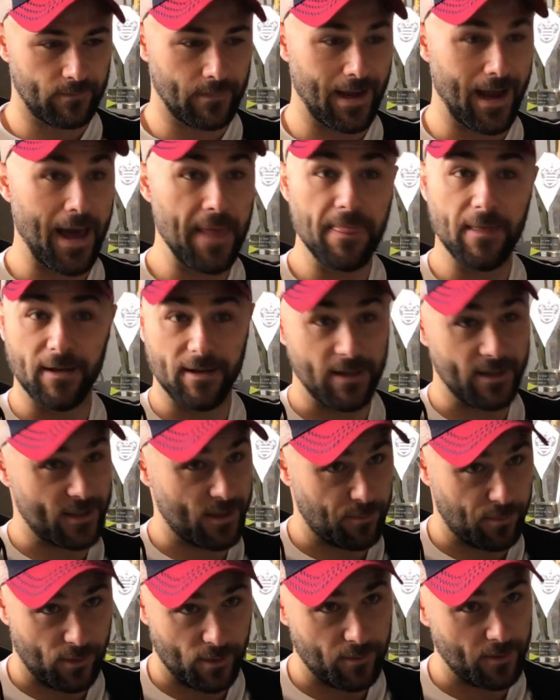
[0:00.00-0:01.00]
and the
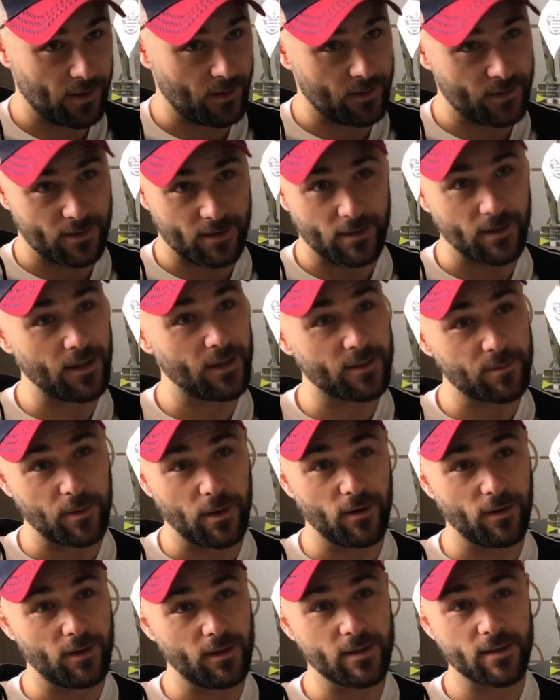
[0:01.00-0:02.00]
disappointment, because let's be
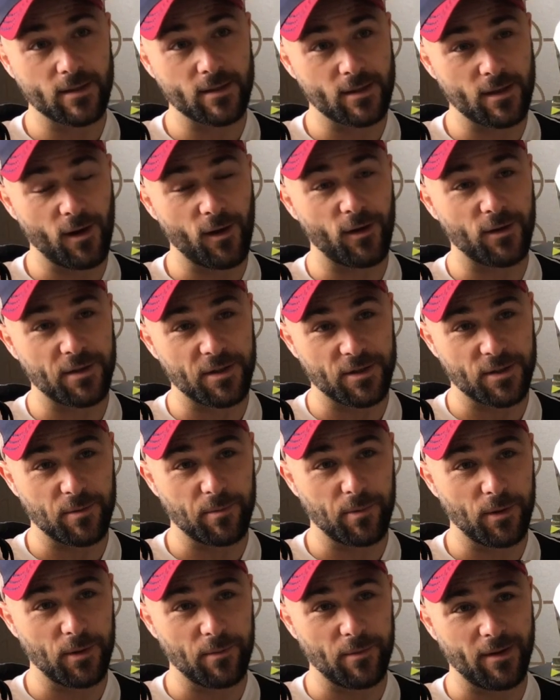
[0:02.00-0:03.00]
honest, there's a lot of
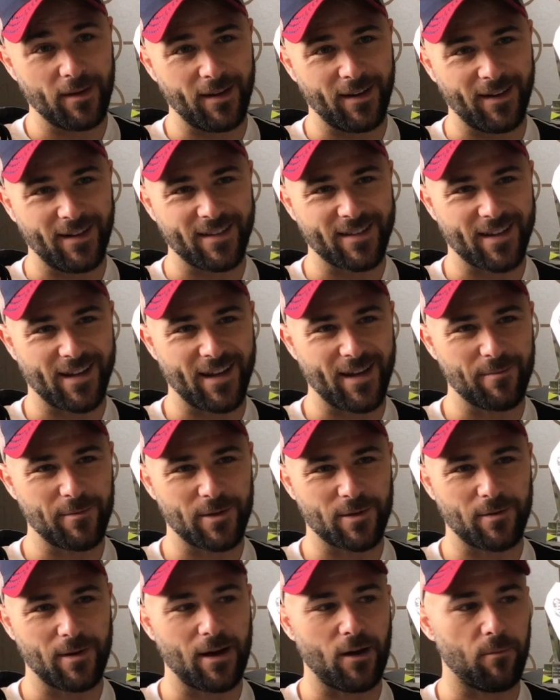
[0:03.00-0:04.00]
disappointment in this game
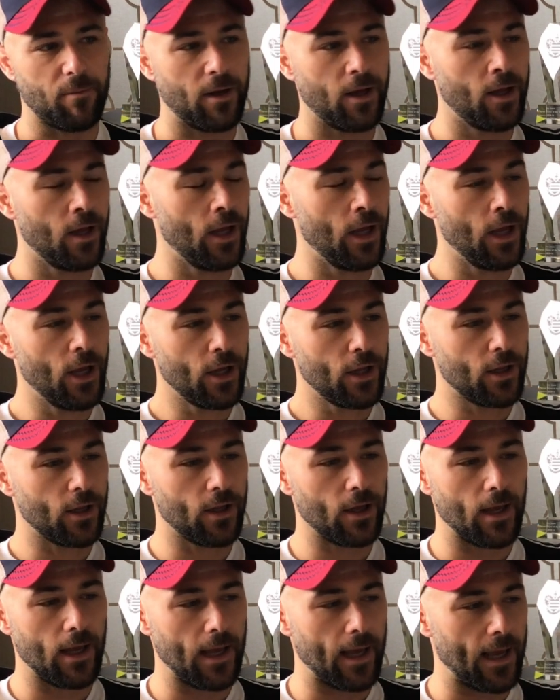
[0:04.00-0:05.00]
as well. But
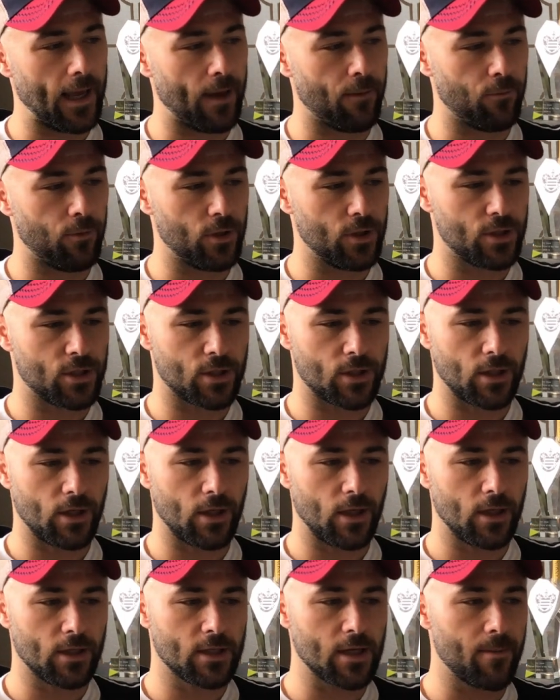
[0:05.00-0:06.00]
it was
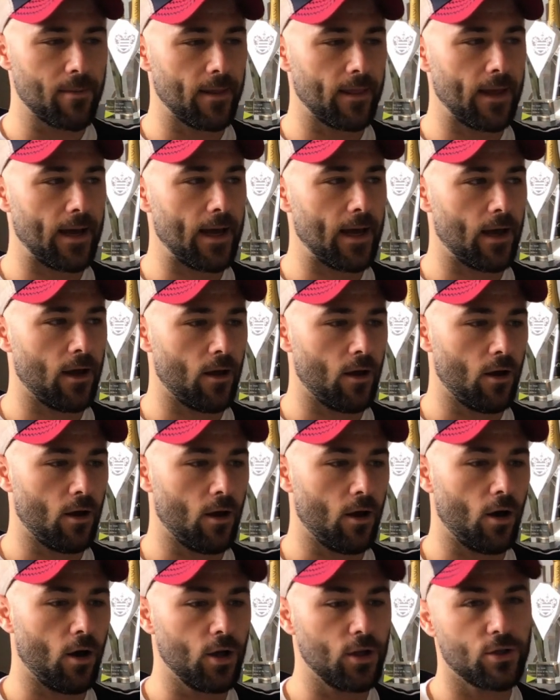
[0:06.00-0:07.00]
something that
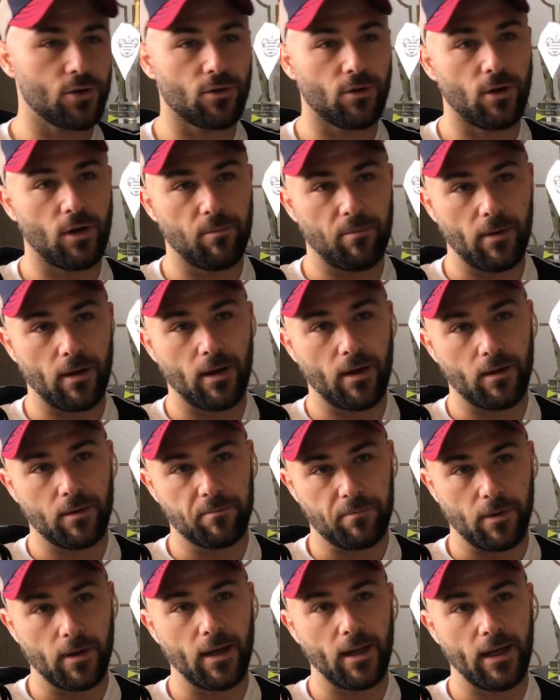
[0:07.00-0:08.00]
I truly
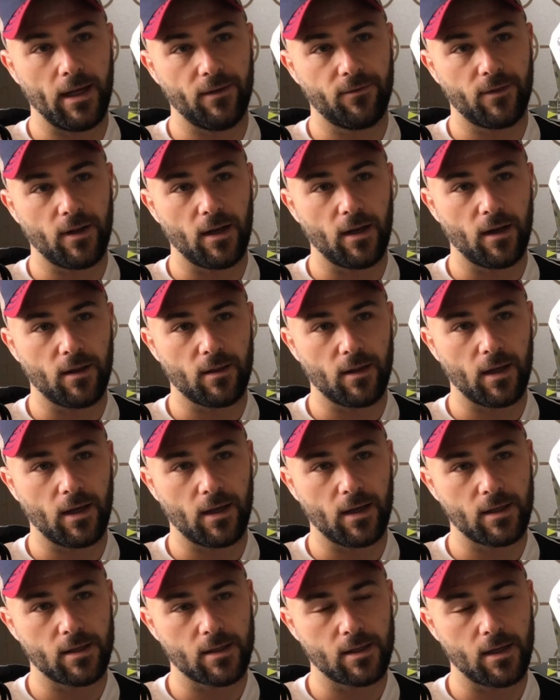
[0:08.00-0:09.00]
believed in. I
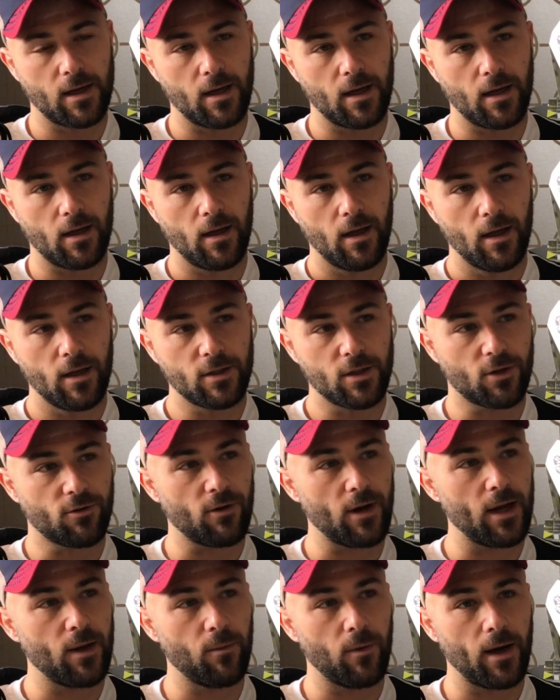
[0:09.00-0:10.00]
think it's a
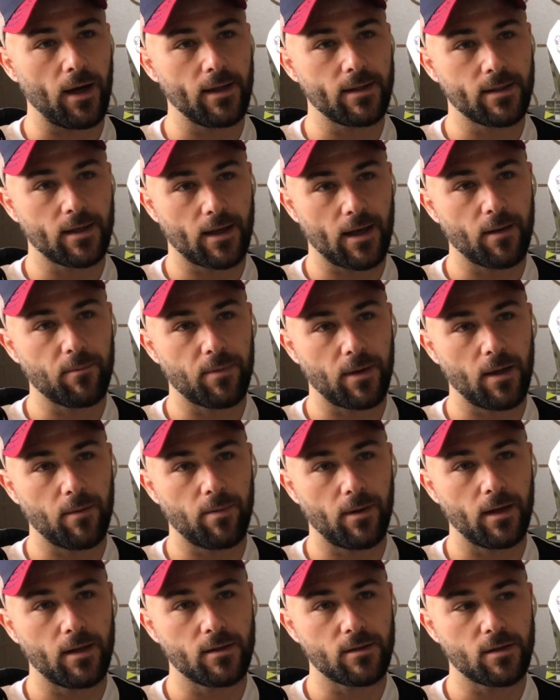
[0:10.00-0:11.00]
great way to get
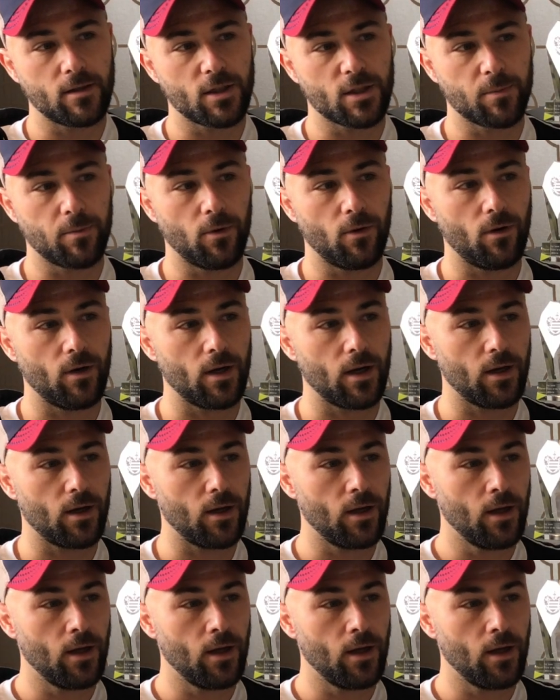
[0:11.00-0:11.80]
people into sport, and